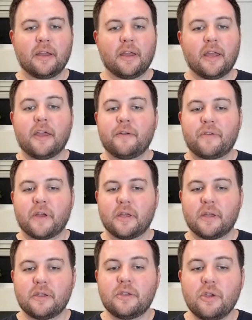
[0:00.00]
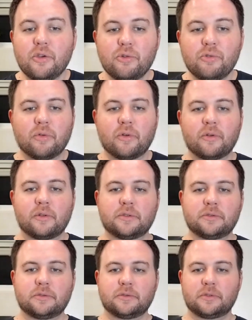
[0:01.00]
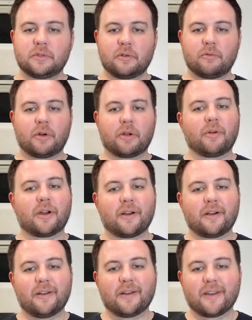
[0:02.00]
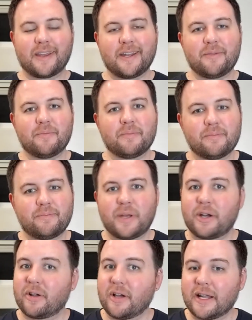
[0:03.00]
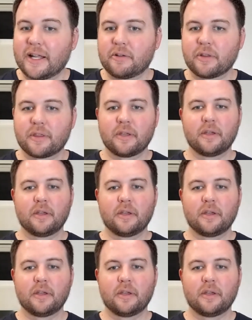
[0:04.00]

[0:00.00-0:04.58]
If you want to work on getting better gut health,